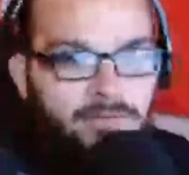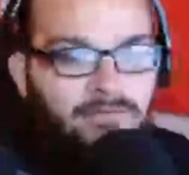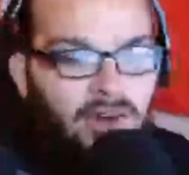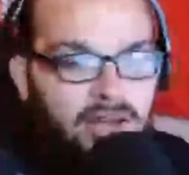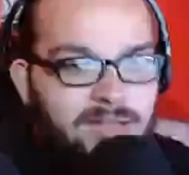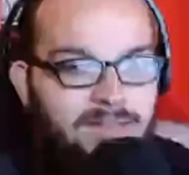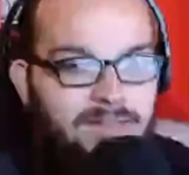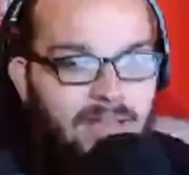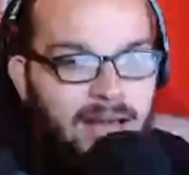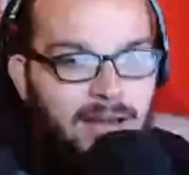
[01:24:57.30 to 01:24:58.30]
Fucking
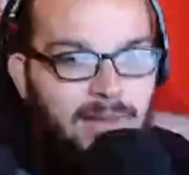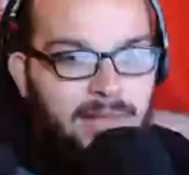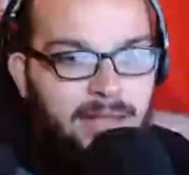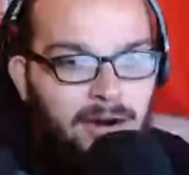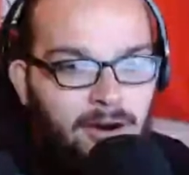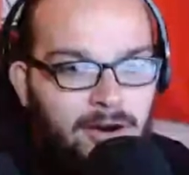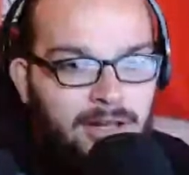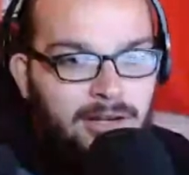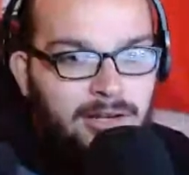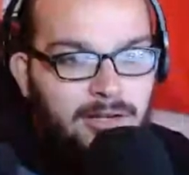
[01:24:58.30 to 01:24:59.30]
slotting them in there
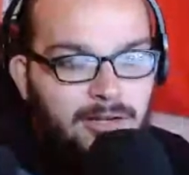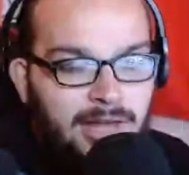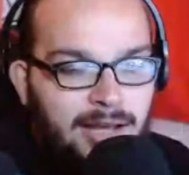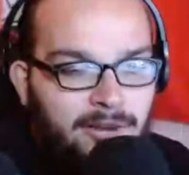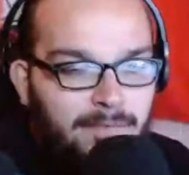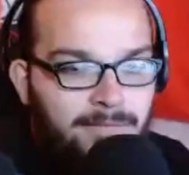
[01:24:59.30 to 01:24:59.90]
in like a